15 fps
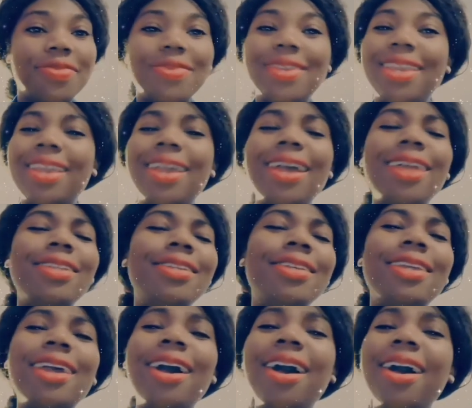And
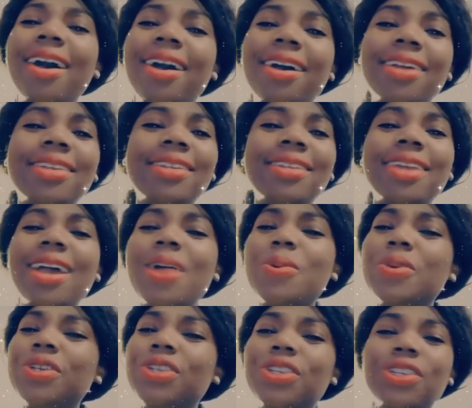gosh, I
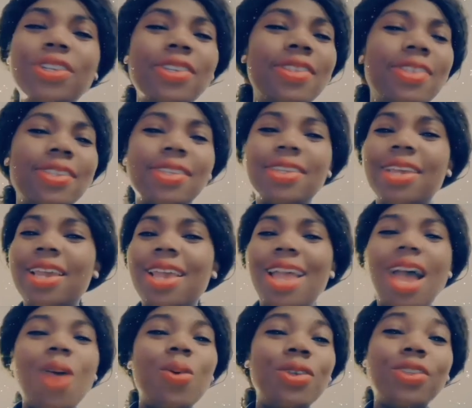was
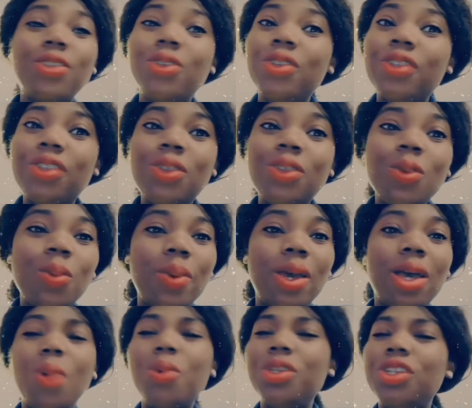so sober. I
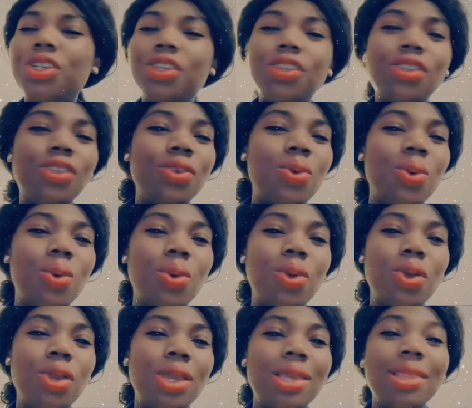was just so
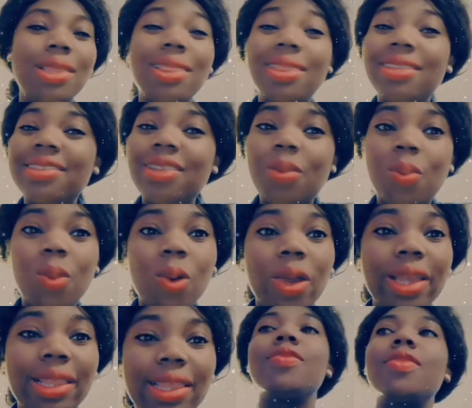
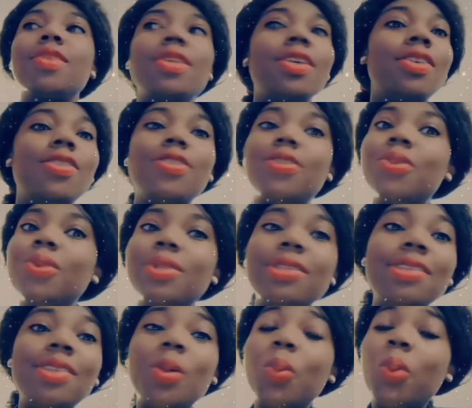disappointed. So
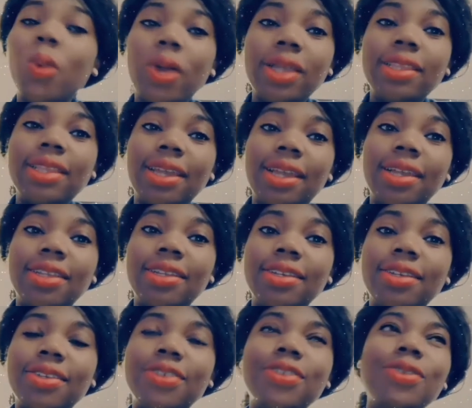disappointed,
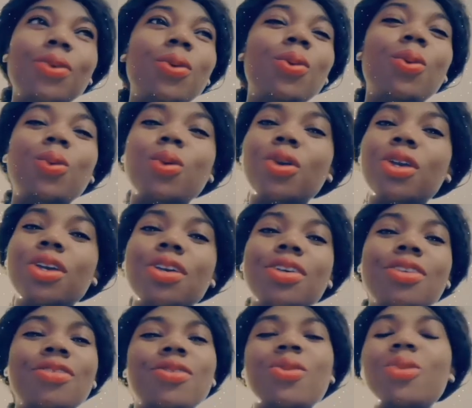so
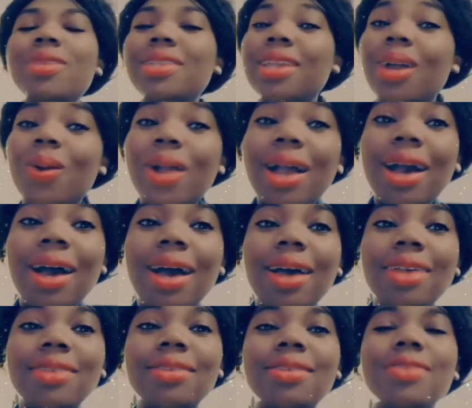
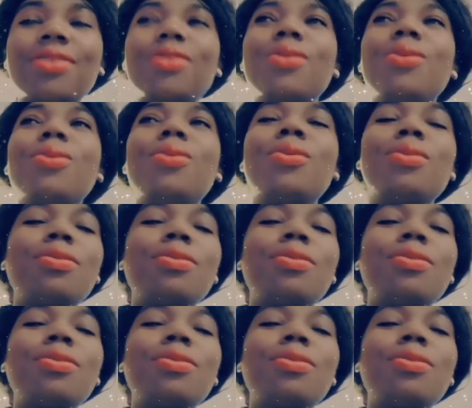downcast, so